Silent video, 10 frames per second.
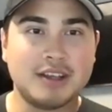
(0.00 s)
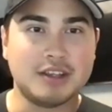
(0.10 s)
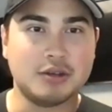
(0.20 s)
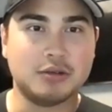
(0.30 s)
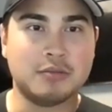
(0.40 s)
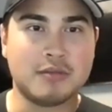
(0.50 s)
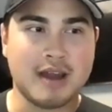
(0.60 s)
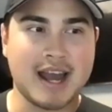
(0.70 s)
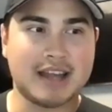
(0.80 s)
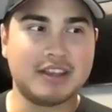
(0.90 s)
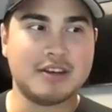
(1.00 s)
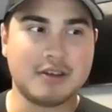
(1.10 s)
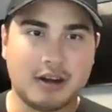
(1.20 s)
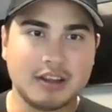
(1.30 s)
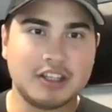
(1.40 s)
You had the
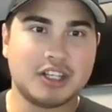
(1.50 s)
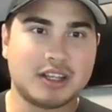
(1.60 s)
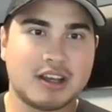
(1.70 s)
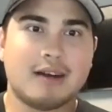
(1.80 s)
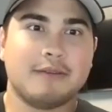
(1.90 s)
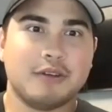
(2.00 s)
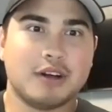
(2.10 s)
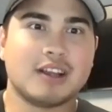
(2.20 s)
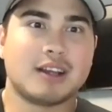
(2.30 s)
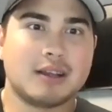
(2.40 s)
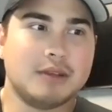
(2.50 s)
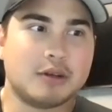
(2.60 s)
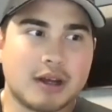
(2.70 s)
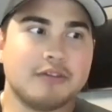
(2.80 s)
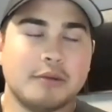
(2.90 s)
knowledge and the comfort and,
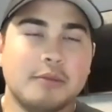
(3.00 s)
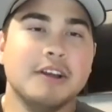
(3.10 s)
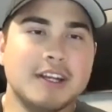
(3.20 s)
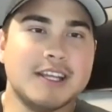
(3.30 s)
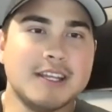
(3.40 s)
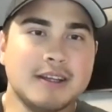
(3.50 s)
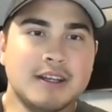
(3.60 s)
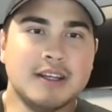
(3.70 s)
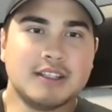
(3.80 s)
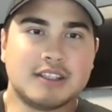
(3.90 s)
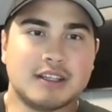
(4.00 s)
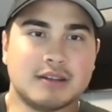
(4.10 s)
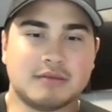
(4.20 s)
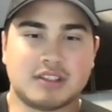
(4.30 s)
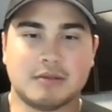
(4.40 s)
comfortability
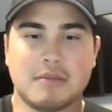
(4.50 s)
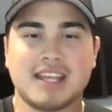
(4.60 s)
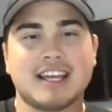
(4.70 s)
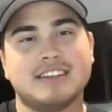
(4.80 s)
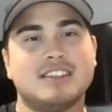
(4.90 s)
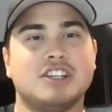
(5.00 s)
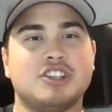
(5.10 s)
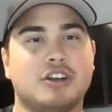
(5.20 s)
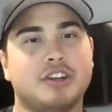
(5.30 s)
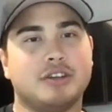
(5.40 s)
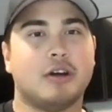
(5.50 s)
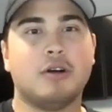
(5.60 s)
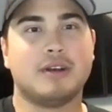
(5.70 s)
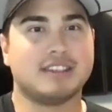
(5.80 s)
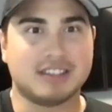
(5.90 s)
to make that decision on your
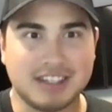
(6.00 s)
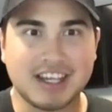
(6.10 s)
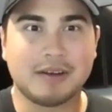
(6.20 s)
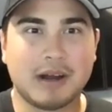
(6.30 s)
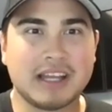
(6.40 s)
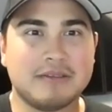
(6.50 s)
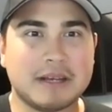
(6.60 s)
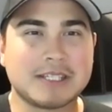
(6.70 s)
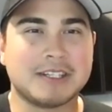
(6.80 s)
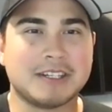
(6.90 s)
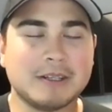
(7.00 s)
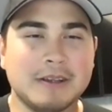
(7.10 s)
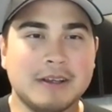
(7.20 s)
own as a DIY investor.